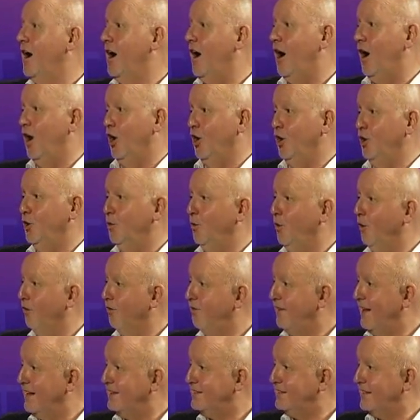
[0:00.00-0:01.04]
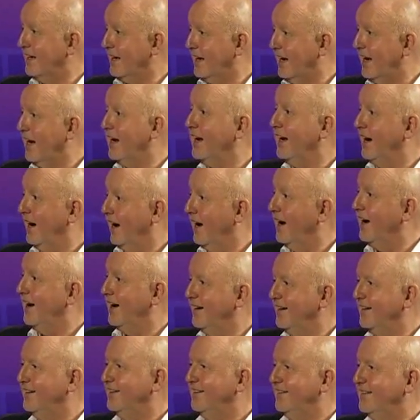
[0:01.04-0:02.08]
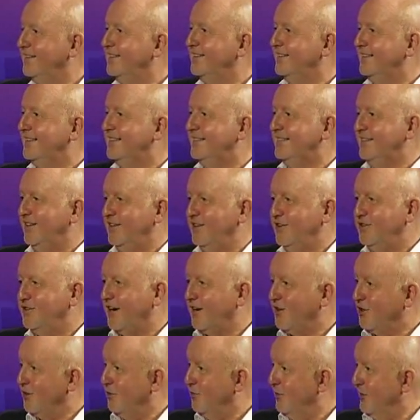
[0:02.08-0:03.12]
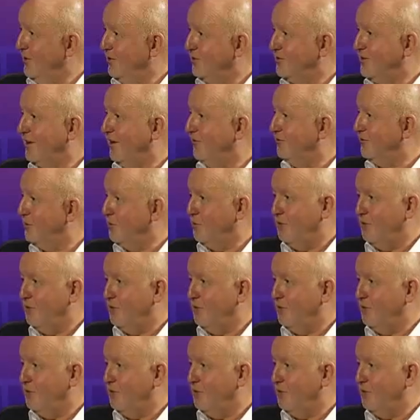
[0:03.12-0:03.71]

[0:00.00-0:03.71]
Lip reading: Are you authentic? Do you take your real self to